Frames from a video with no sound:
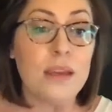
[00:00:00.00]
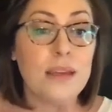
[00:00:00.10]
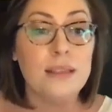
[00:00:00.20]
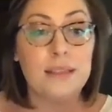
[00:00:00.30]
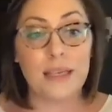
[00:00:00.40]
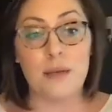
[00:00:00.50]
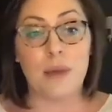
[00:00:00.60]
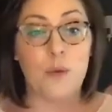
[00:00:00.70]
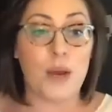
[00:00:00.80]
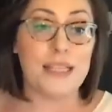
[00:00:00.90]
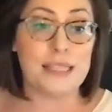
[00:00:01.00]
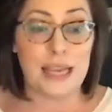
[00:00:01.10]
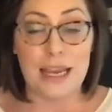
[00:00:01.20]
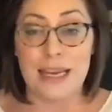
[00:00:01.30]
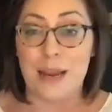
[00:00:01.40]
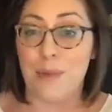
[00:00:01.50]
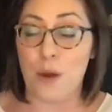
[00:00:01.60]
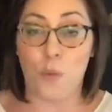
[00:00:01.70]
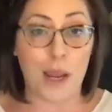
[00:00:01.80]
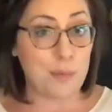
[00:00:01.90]
See, my white skin and my
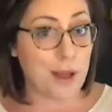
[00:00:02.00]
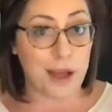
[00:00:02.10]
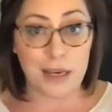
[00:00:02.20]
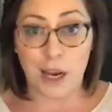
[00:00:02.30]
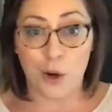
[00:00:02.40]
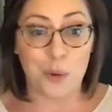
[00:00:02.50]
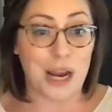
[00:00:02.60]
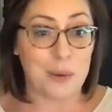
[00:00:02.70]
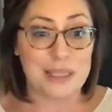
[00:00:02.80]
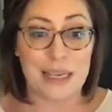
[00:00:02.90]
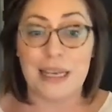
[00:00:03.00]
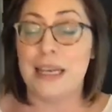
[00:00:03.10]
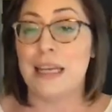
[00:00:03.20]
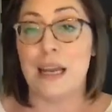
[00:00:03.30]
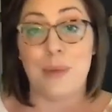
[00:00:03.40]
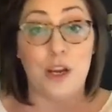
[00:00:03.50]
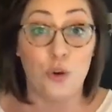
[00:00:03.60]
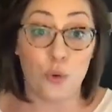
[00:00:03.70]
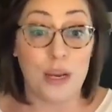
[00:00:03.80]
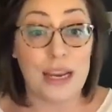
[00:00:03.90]
white blonde hair when I was a kid and my
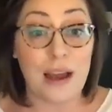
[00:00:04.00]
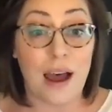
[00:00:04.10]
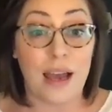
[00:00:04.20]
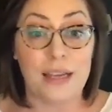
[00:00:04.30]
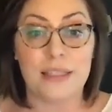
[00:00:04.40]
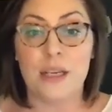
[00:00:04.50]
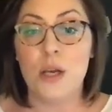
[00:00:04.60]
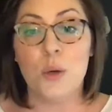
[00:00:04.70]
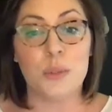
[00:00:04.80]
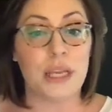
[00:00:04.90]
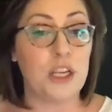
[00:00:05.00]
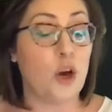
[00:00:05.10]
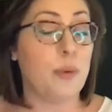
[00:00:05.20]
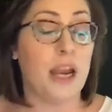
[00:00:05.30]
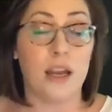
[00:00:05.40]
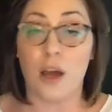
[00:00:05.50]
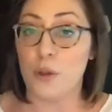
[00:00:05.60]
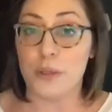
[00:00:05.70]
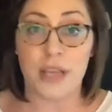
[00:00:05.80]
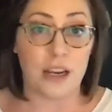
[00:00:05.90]
green eyes was like nobody on the other
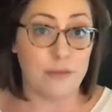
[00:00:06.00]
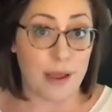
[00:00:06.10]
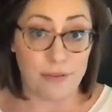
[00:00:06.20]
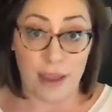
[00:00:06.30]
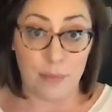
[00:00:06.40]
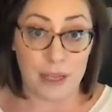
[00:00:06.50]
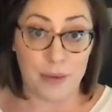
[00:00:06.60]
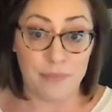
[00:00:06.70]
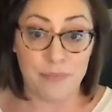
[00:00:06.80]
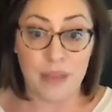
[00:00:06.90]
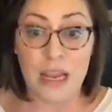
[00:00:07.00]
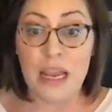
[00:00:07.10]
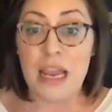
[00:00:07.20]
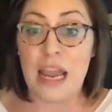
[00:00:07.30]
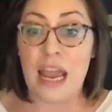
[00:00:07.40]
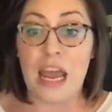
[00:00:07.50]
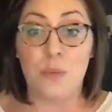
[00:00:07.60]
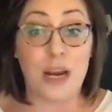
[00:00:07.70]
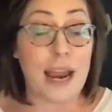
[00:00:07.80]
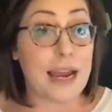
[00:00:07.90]
side of my family. And
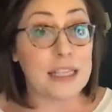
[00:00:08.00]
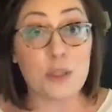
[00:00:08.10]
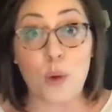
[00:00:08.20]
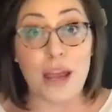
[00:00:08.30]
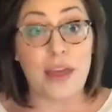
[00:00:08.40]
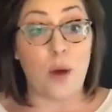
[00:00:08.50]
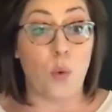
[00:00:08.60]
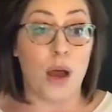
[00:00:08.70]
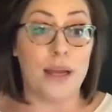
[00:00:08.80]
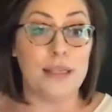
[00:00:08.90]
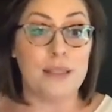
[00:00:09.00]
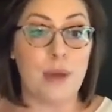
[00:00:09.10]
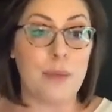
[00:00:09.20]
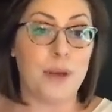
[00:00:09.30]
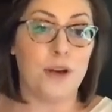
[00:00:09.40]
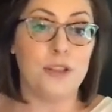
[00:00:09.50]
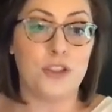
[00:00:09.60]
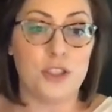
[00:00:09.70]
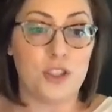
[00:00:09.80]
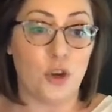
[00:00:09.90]
when I asked why that was, my parents
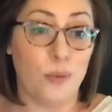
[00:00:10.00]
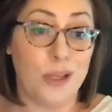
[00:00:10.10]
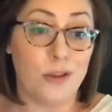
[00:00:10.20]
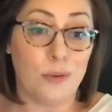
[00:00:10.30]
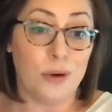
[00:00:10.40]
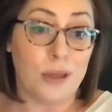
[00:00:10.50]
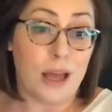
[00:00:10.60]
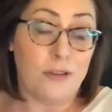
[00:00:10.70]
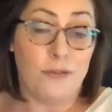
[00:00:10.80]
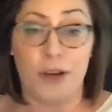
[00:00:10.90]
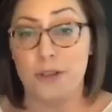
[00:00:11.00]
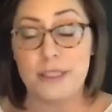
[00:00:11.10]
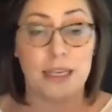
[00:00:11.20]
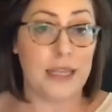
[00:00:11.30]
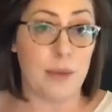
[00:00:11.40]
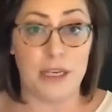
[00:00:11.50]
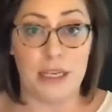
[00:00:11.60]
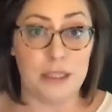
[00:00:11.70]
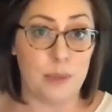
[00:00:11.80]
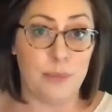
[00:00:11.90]
just told me there were a lot of fair-skinned
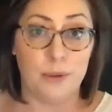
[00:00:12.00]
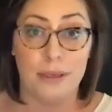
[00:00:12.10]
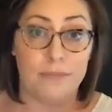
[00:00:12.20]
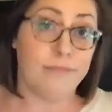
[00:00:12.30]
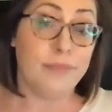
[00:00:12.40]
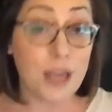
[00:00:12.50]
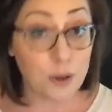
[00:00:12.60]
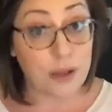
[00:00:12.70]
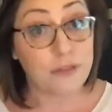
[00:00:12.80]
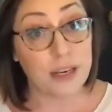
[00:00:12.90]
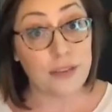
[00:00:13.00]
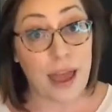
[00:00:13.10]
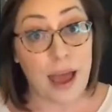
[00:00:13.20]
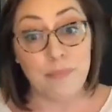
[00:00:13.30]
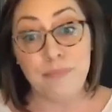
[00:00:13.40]
Lebanese people and, left it at that.